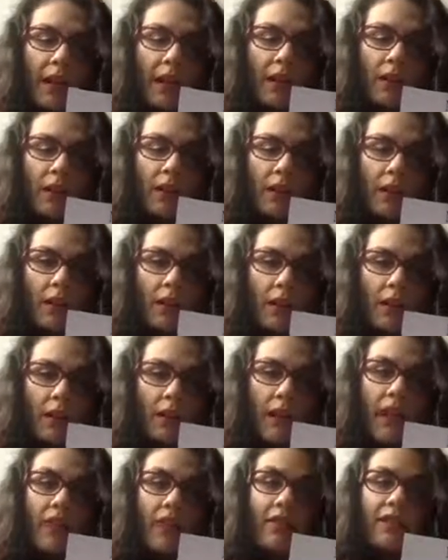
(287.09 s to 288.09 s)

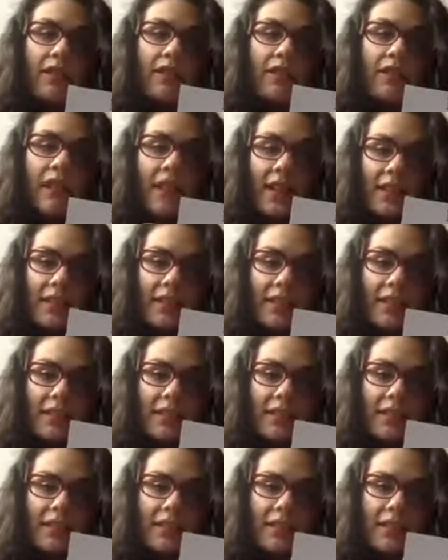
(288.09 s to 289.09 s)
Everything
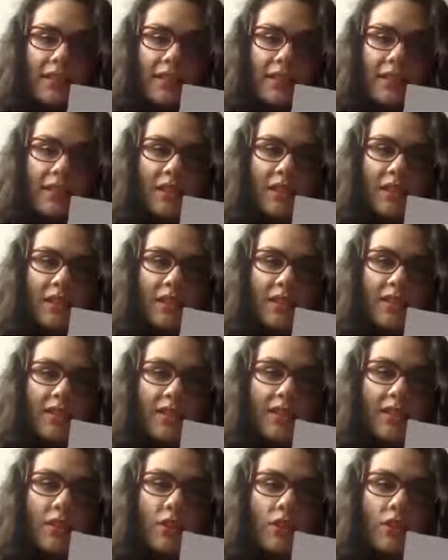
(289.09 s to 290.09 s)
else
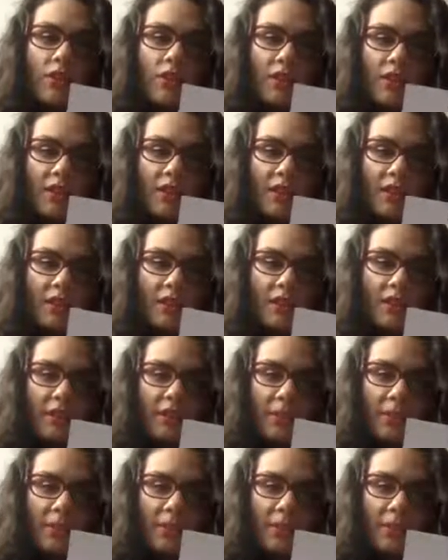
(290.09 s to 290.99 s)
is a consonant.